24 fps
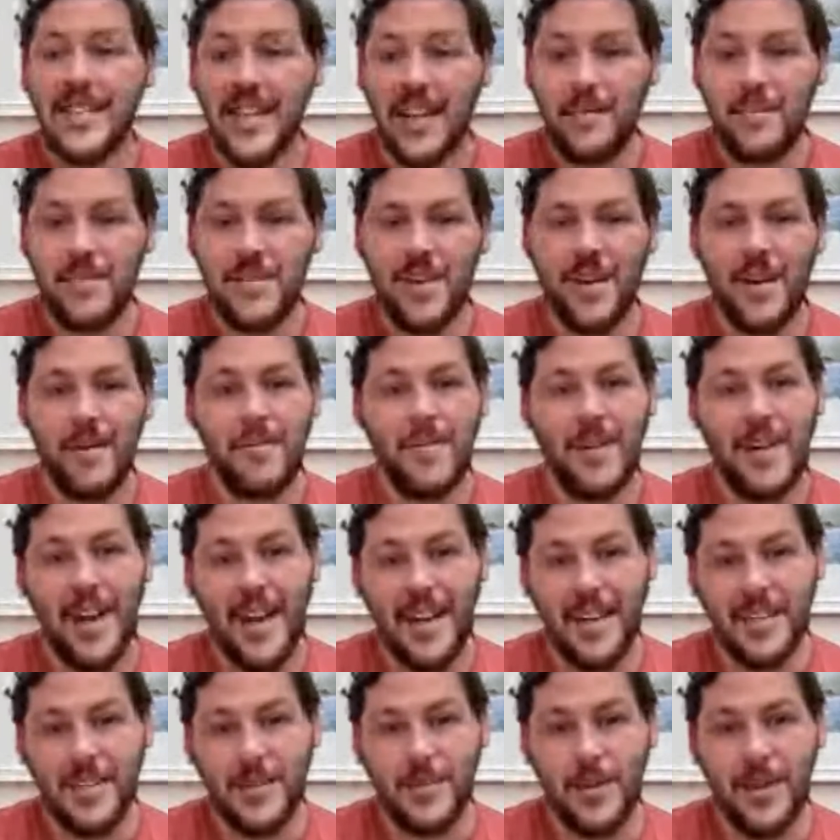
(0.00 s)
time next
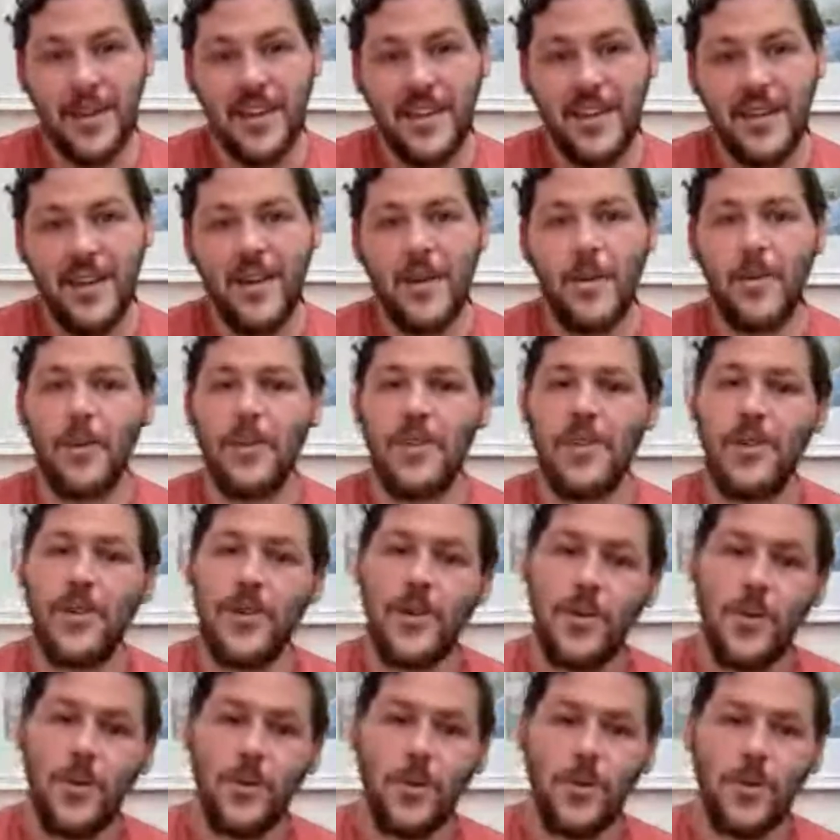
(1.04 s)
week with a new
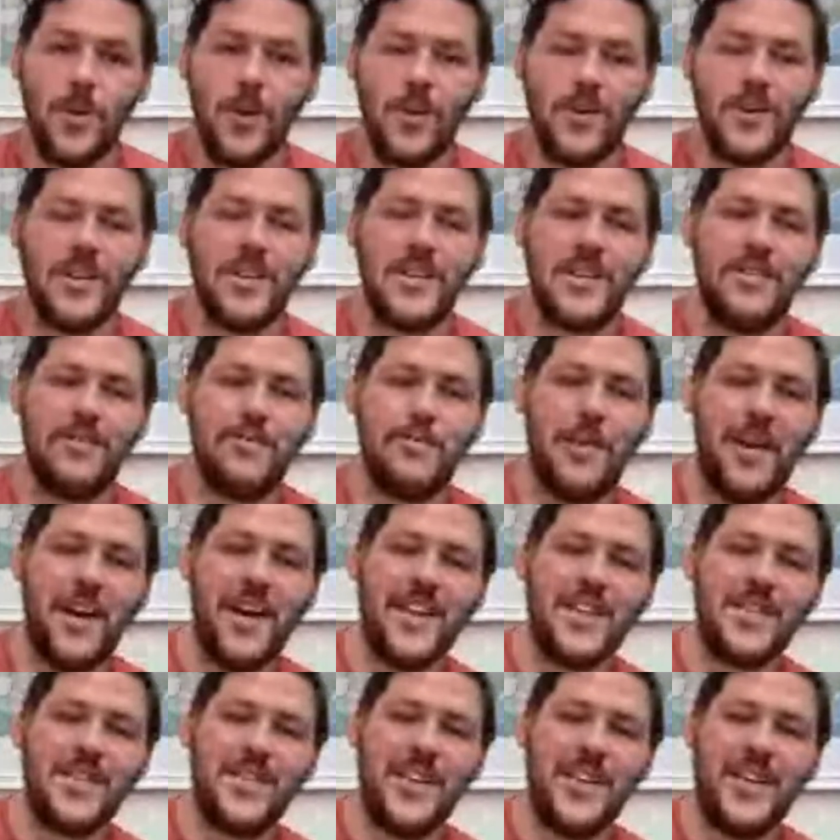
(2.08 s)
cognitive bias
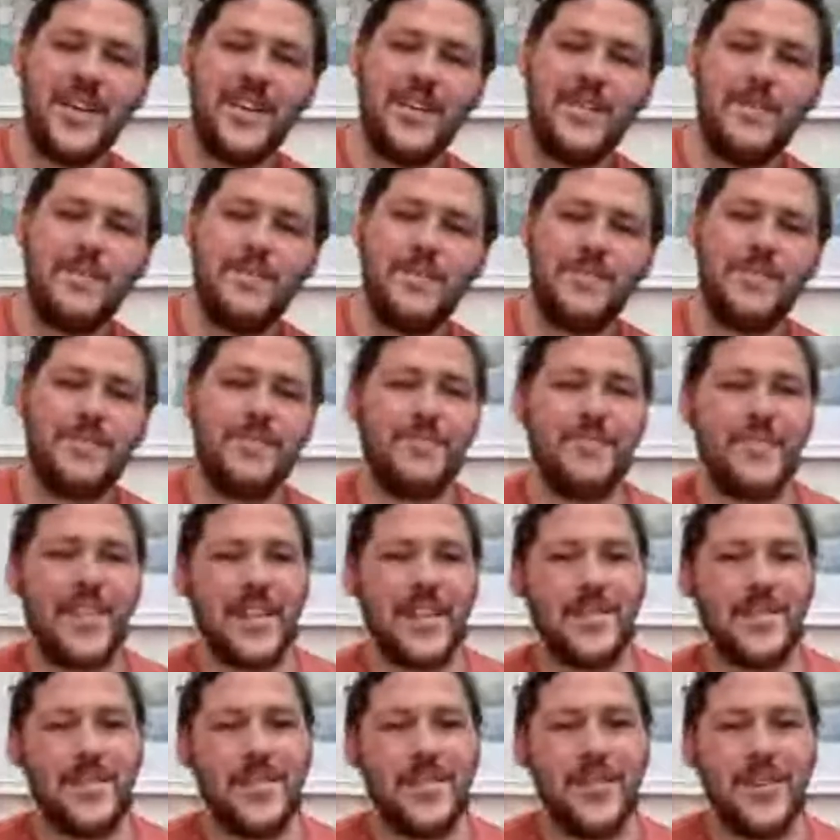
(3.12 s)
video. Thanks for
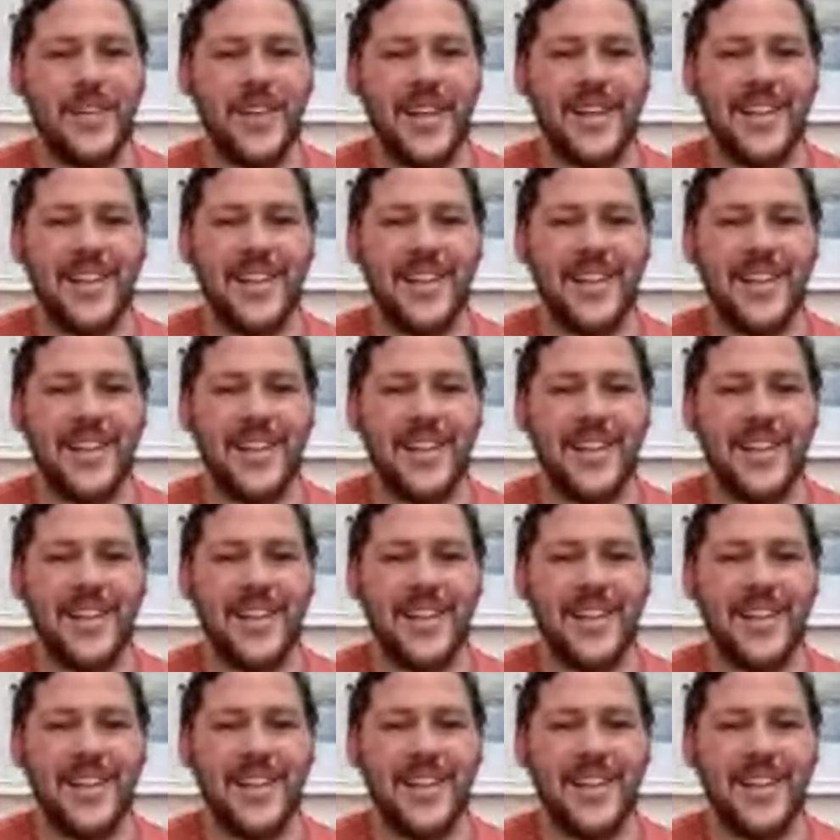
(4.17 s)
tuning in.